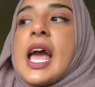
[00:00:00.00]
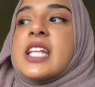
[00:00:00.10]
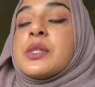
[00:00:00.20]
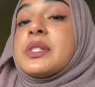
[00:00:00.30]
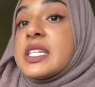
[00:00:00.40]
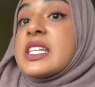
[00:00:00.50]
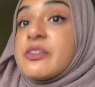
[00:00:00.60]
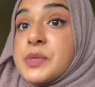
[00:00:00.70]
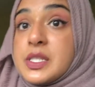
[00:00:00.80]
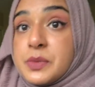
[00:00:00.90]
And so it did
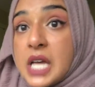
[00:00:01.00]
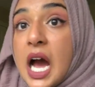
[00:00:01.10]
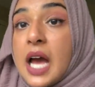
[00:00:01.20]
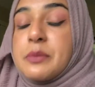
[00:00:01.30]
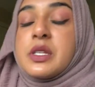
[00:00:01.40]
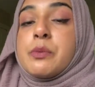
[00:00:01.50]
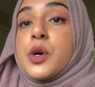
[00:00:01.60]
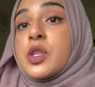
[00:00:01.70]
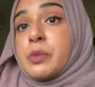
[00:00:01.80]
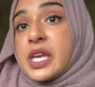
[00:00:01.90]
give me some time to
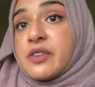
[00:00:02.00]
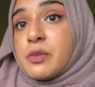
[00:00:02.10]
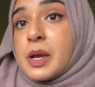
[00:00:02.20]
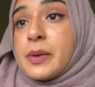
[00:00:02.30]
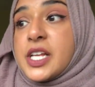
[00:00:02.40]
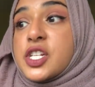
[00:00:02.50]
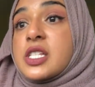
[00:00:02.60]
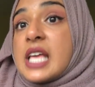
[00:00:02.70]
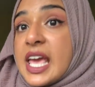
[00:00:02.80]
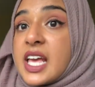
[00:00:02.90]
both plan for my
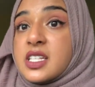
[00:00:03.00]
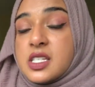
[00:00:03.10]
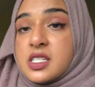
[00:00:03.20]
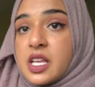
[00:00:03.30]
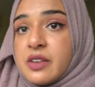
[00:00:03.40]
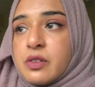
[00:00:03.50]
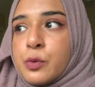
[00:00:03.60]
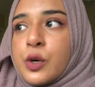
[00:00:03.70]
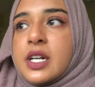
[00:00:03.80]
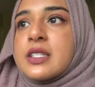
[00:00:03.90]
patients and to study for
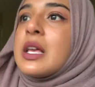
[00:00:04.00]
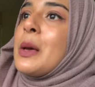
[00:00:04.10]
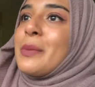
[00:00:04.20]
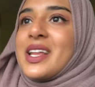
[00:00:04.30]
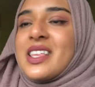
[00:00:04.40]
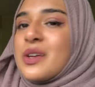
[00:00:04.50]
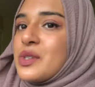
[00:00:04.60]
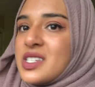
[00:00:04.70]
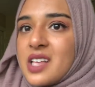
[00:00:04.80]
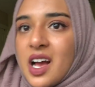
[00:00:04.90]
boards, but I think it
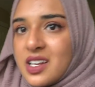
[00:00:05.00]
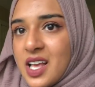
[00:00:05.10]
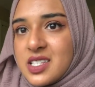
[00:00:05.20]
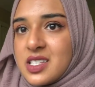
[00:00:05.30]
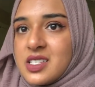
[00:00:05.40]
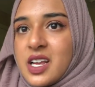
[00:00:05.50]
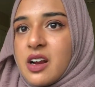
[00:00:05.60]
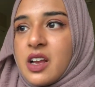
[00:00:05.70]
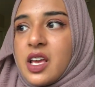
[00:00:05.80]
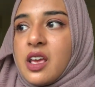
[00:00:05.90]
was just
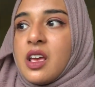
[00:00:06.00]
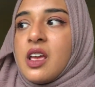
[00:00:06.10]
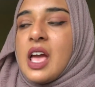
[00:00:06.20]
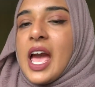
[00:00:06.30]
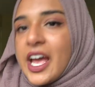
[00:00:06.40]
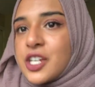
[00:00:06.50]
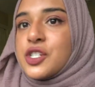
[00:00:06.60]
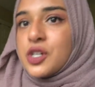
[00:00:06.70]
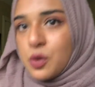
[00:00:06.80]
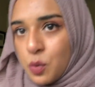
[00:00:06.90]
unnecessary
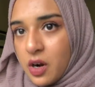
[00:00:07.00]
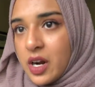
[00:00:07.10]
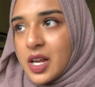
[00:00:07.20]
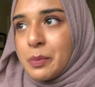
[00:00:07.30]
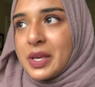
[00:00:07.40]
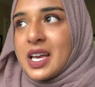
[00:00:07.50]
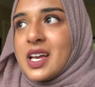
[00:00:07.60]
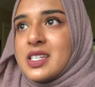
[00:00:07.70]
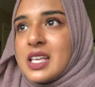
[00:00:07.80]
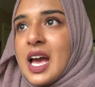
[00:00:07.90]
extra work
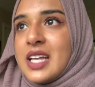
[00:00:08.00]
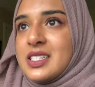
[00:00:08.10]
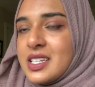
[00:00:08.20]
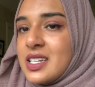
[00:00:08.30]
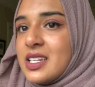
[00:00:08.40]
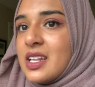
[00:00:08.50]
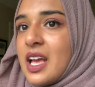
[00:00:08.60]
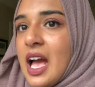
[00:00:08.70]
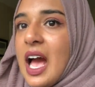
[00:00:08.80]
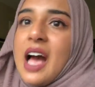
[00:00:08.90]
because I didn't
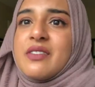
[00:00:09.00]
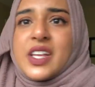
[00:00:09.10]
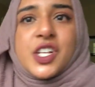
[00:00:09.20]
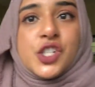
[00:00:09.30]
have like a